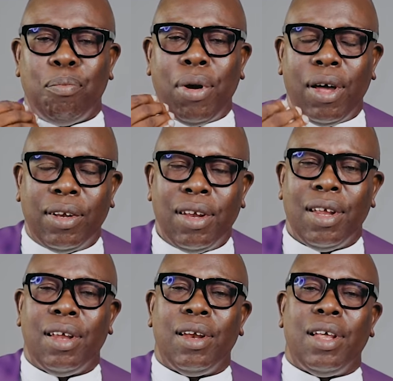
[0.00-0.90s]
But
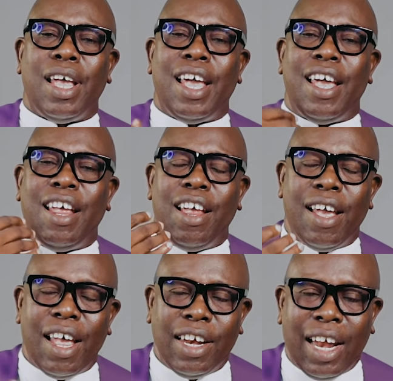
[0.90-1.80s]

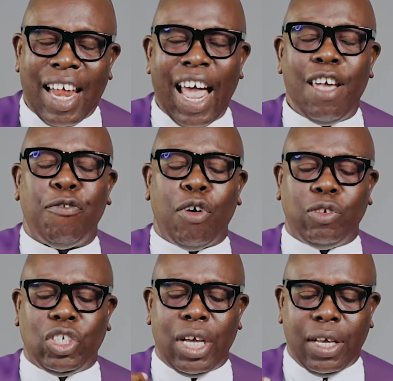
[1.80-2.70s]
the life
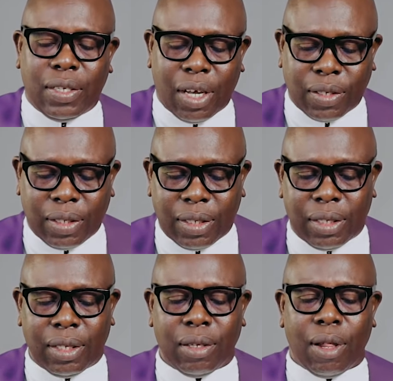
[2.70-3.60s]
of
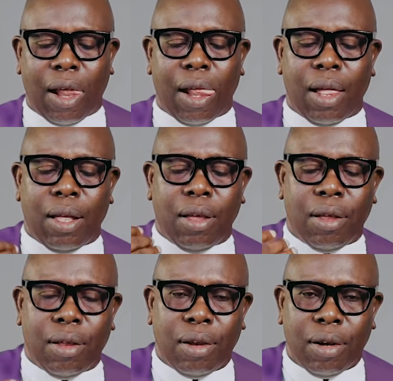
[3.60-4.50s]
Jesus,
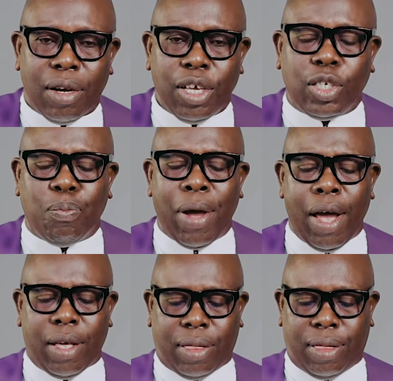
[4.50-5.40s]
his
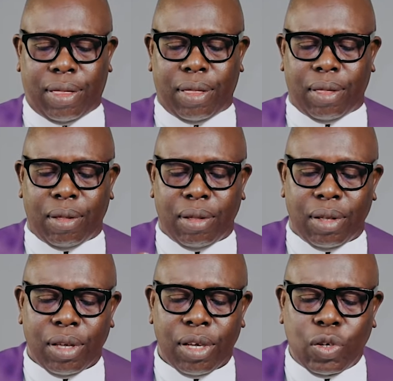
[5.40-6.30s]
birth,
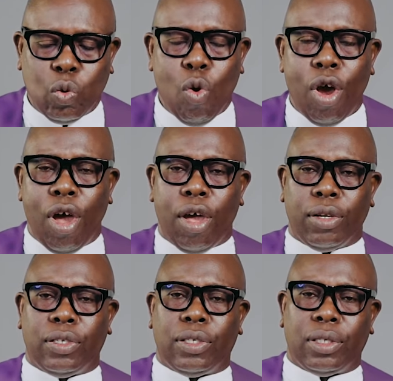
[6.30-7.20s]
his
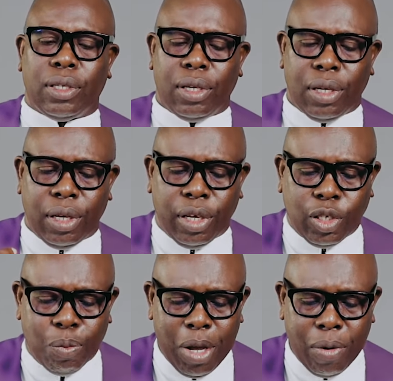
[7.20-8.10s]
words,
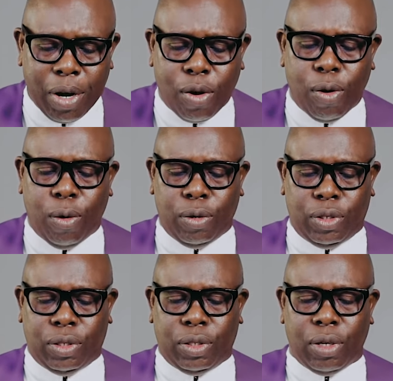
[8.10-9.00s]
his
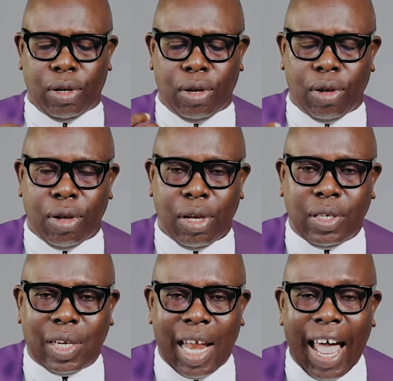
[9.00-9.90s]
miracles,
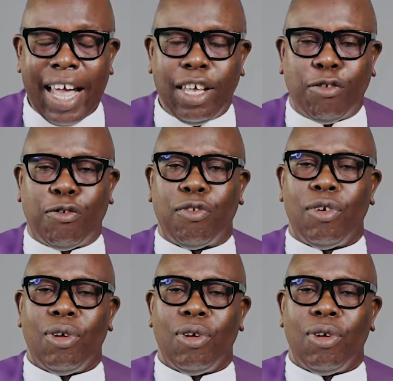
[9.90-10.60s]
his life,